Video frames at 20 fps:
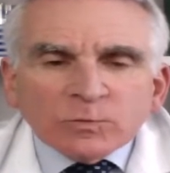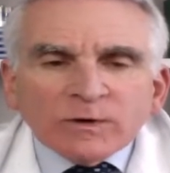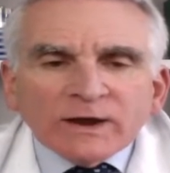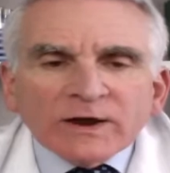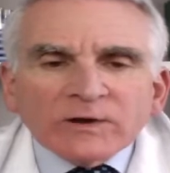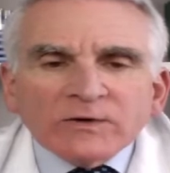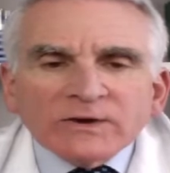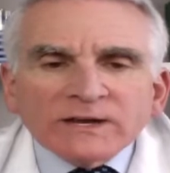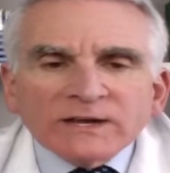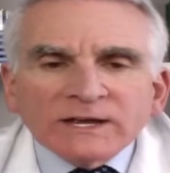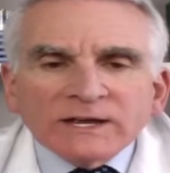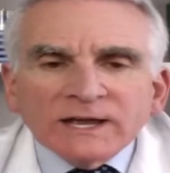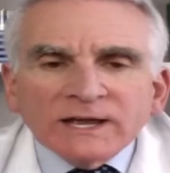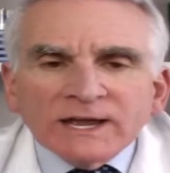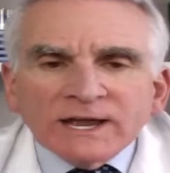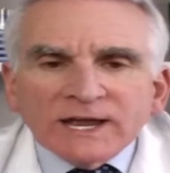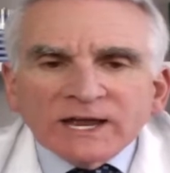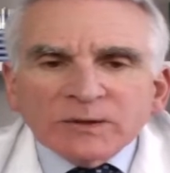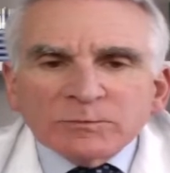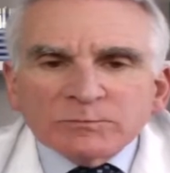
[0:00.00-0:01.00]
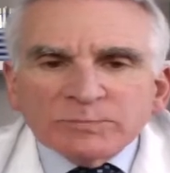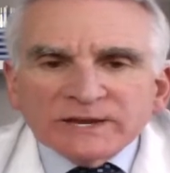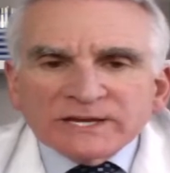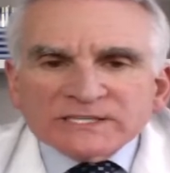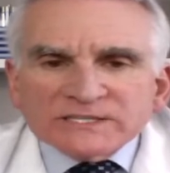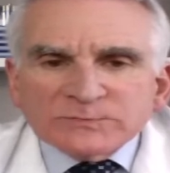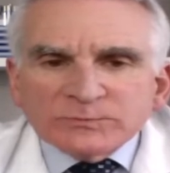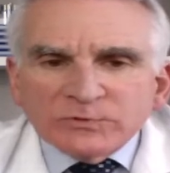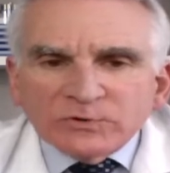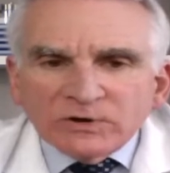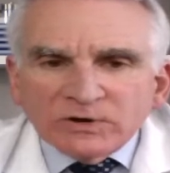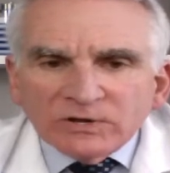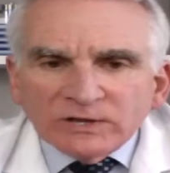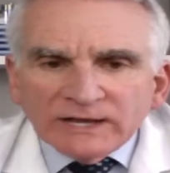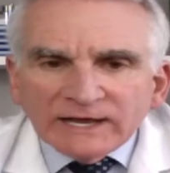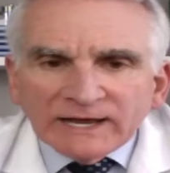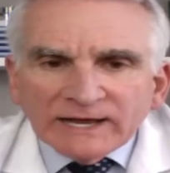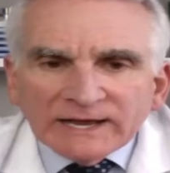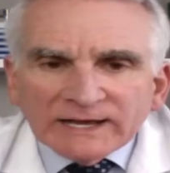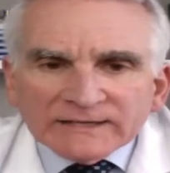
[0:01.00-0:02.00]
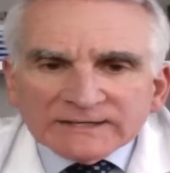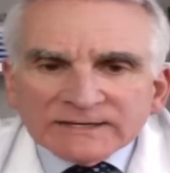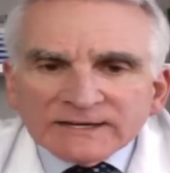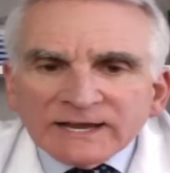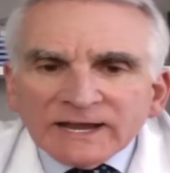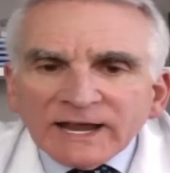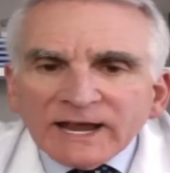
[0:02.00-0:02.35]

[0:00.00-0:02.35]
wearing a baseball hat